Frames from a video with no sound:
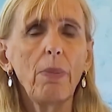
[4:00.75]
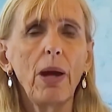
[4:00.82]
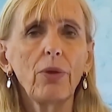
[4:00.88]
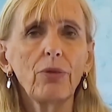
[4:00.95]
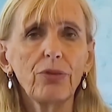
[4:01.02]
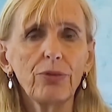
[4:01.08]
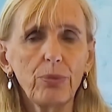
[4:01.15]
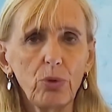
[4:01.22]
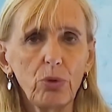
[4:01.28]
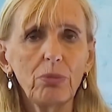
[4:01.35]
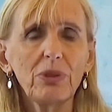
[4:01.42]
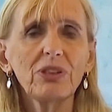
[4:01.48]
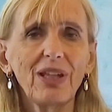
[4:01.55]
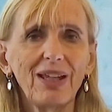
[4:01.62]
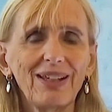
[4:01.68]
about small
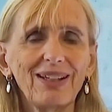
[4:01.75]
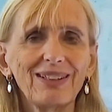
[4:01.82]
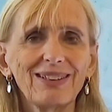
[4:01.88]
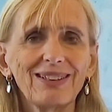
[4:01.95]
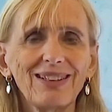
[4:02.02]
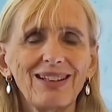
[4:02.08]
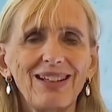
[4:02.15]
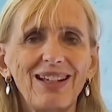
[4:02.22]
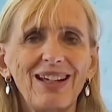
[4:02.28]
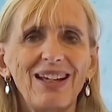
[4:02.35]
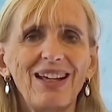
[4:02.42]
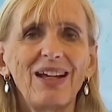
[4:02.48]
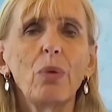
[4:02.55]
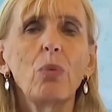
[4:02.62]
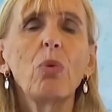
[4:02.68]
mistakes
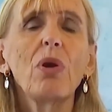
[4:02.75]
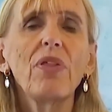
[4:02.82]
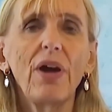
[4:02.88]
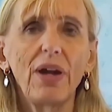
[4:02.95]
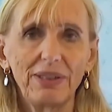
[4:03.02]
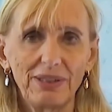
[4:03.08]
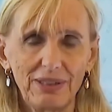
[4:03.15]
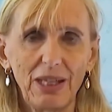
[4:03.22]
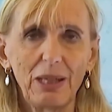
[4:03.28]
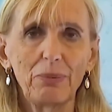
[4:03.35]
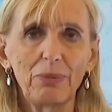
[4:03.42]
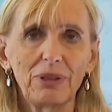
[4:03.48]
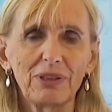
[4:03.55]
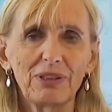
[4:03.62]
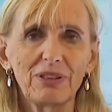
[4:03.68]
with I
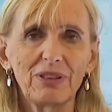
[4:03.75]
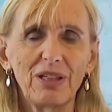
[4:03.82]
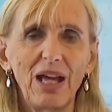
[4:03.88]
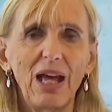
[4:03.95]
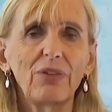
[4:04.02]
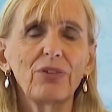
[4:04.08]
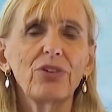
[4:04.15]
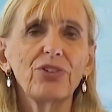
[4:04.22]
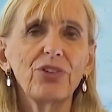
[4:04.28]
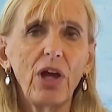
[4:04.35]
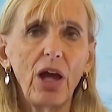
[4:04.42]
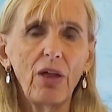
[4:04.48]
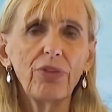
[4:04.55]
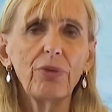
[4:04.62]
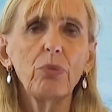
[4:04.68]
statements and
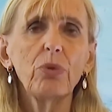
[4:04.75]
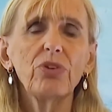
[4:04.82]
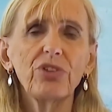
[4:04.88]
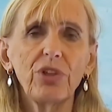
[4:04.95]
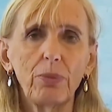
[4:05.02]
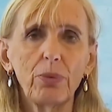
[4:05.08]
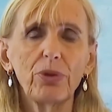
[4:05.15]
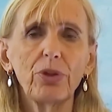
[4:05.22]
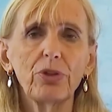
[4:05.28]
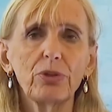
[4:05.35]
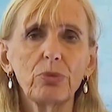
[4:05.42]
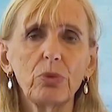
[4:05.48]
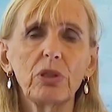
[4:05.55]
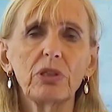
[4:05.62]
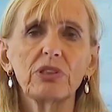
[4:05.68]
start them with some of those
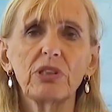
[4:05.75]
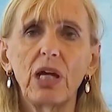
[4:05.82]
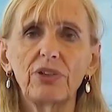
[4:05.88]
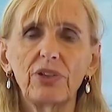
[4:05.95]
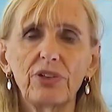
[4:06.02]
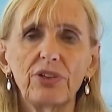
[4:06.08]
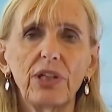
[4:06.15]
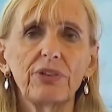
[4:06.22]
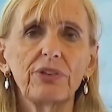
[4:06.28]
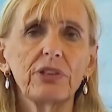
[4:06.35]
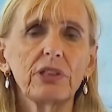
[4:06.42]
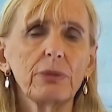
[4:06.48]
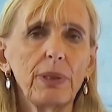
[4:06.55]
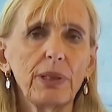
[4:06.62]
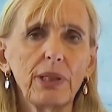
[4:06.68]
words. I didn't
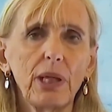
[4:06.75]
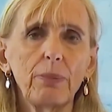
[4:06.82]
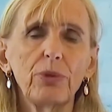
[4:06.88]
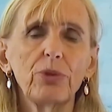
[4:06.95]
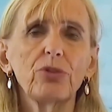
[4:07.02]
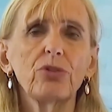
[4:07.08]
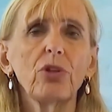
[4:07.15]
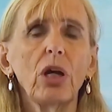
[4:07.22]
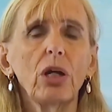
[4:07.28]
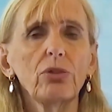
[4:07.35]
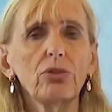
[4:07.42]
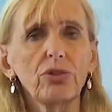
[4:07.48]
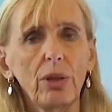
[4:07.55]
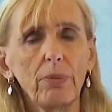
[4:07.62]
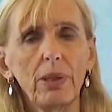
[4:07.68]
anticipate, I
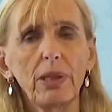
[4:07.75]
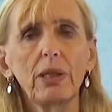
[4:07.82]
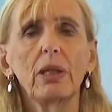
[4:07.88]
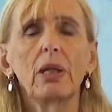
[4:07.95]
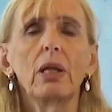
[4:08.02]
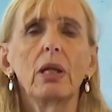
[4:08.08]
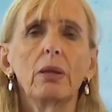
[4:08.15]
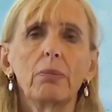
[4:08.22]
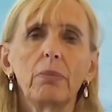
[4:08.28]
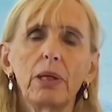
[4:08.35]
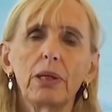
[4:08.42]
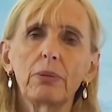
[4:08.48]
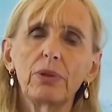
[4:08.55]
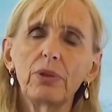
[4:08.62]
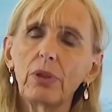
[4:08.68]
misjudged, I meant
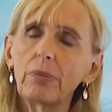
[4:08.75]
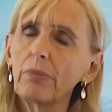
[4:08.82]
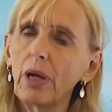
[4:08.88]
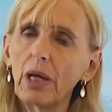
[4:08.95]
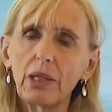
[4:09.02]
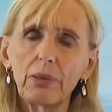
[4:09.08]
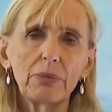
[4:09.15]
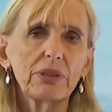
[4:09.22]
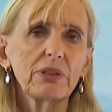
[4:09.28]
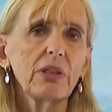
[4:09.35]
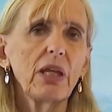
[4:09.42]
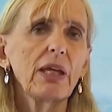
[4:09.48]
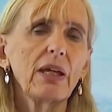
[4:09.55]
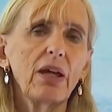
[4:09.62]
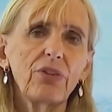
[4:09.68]
made you know, my
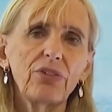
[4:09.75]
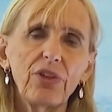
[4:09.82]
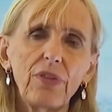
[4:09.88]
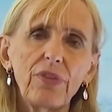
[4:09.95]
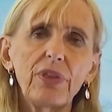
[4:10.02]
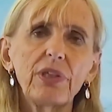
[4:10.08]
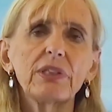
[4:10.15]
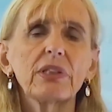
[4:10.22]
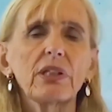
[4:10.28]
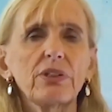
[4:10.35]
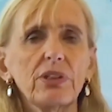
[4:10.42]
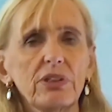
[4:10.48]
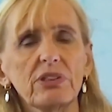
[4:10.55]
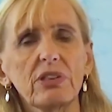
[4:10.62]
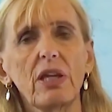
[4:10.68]
mistake, I said this, I
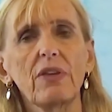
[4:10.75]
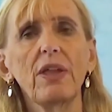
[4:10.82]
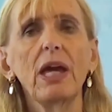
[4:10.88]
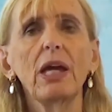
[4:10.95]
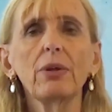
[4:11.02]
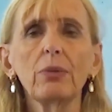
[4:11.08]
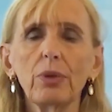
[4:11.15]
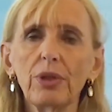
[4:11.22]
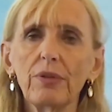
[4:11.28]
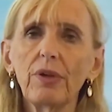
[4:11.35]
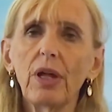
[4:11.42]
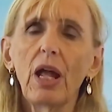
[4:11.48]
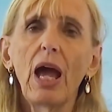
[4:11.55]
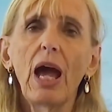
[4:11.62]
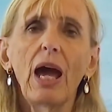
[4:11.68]
didn't say that, whatever.
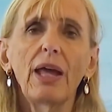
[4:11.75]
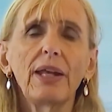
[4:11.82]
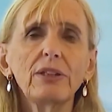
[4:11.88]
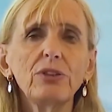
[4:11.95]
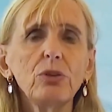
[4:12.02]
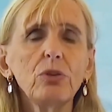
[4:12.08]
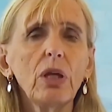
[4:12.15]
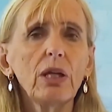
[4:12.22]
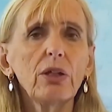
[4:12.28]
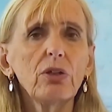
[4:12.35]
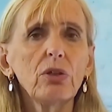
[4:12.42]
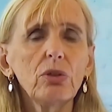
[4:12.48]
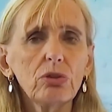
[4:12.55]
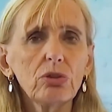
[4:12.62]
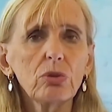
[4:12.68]
And as you get
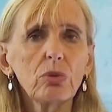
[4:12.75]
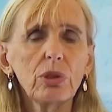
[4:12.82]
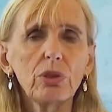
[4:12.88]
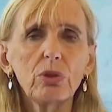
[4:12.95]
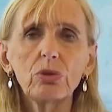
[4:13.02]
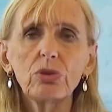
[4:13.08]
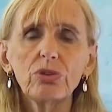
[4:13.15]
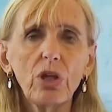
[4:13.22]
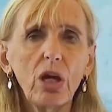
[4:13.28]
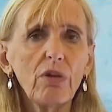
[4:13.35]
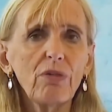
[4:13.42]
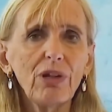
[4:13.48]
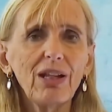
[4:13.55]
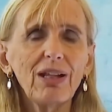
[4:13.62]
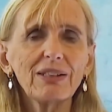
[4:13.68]
used to it, you start
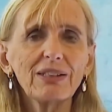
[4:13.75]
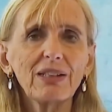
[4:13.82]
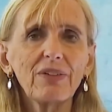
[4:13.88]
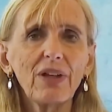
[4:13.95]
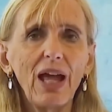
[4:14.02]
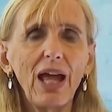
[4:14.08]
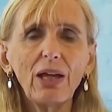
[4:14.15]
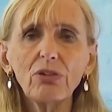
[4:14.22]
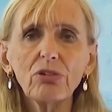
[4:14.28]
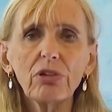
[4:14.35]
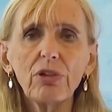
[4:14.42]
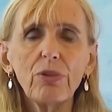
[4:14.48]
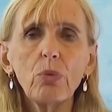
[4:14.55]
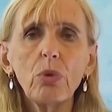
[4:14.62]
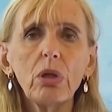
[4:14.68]
realizing that
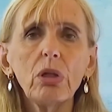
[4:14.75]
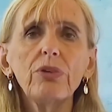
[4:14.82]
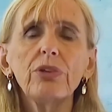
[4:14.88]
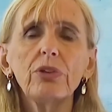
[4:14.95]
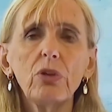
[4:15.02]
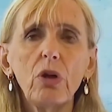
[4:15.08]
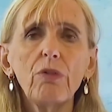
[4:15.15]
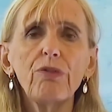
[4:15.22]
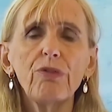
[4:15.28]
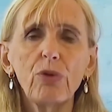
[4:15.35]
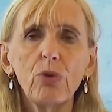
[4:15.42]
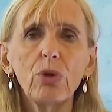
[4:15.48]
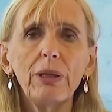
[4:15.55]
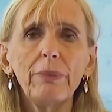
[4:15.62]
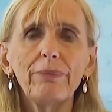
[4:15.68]
actually the world did not
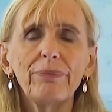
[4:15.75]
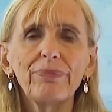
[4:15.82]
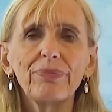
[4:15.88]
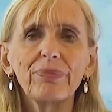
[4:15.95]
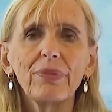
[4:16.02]
fall in.